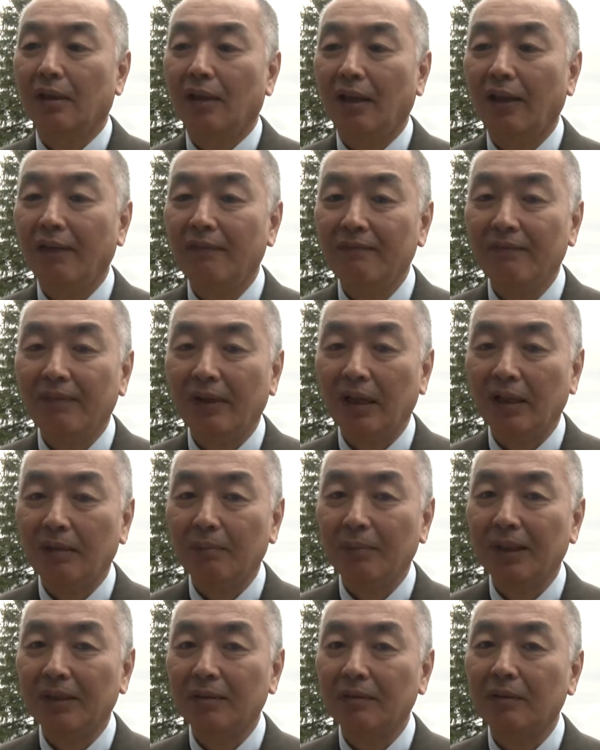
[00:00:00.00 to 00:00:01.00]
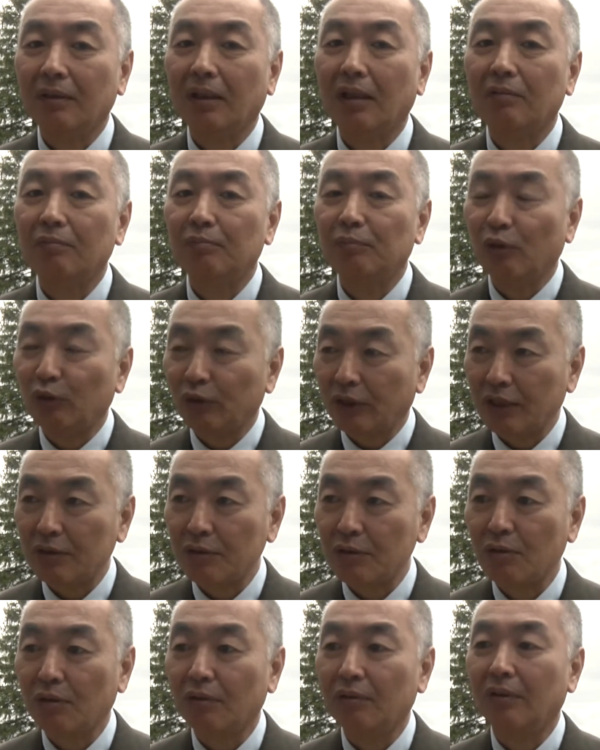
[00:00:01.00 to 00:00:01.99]
environmental
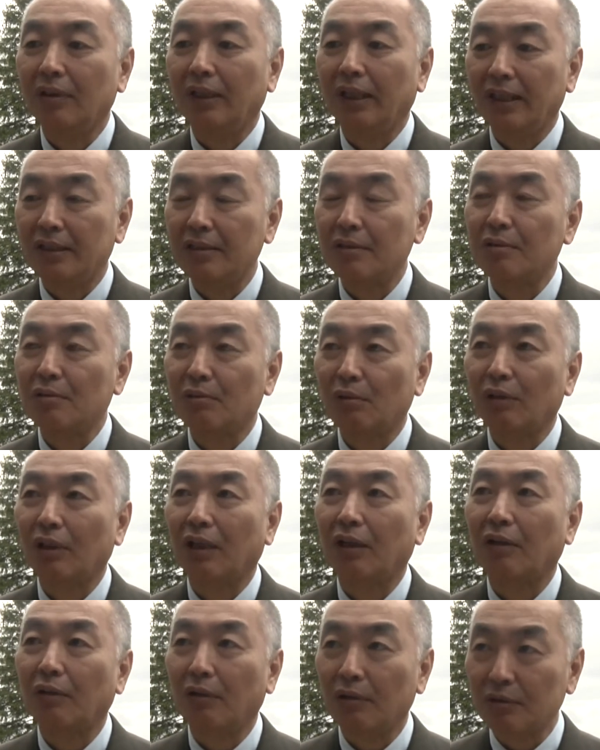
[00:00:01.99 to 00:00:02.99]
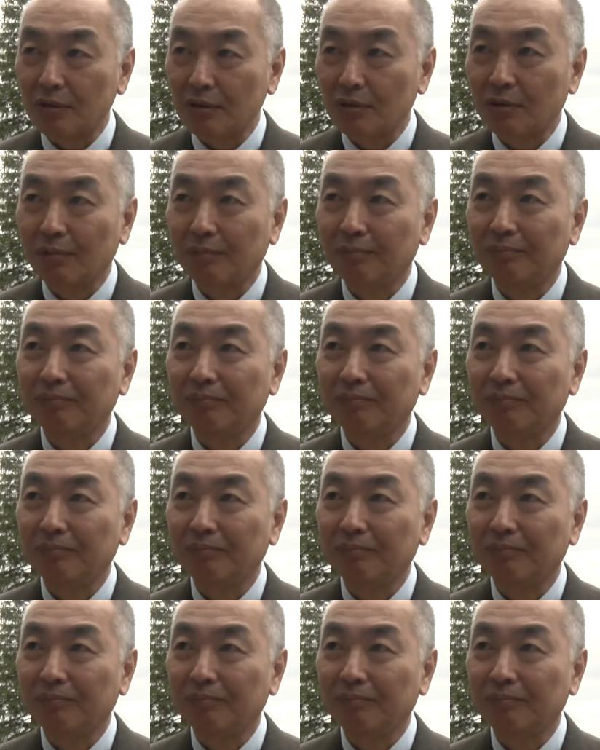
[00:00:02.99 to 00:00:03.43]
protection is not a cost.